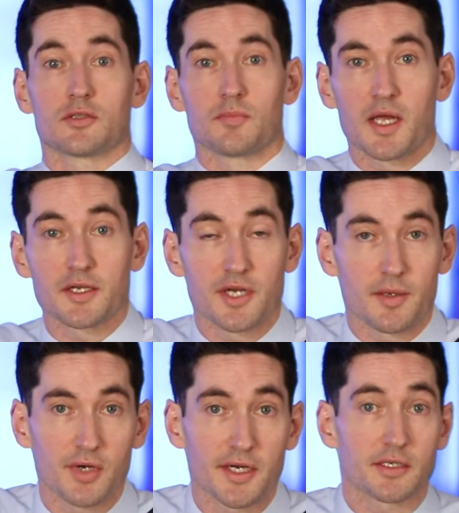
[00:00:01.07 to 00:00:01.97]
Supply
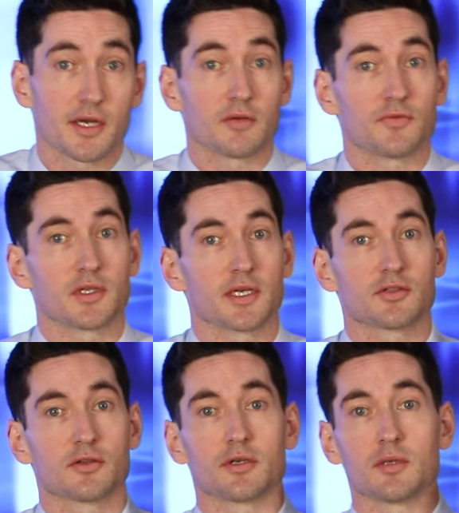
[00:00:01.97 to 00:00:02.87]
Chain Breakdown, and for the
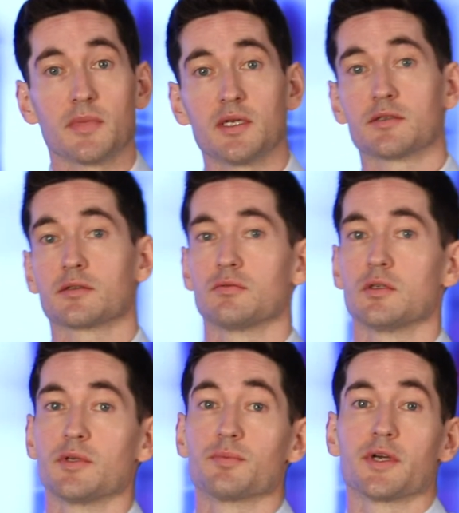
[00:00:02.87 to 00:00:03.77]
next 30 minutes, we'll
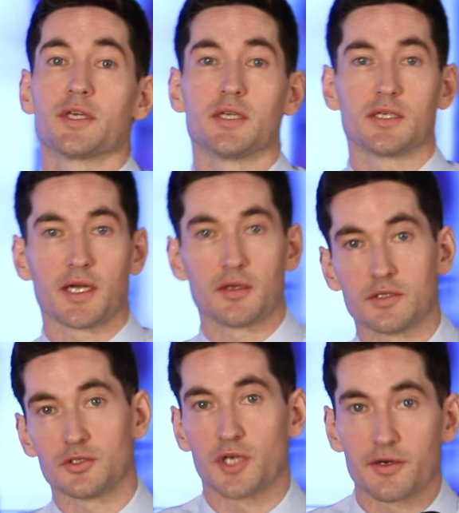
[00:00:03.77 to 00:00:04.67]
be breaking down
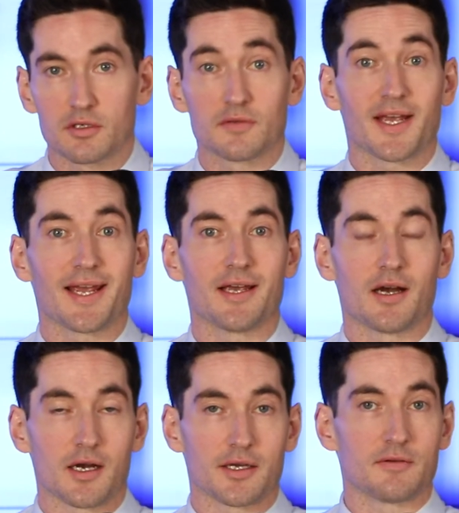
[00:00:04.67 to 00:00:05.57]
the generative
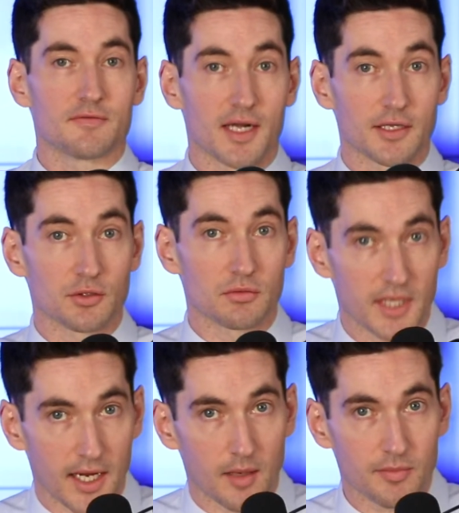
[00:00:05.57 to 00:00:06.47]
AI value
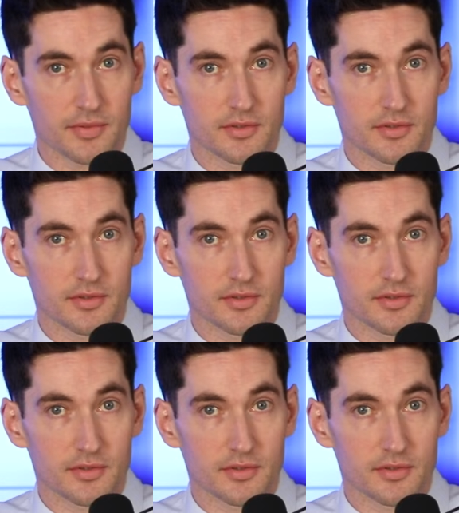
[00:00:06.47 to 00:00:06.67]
gap.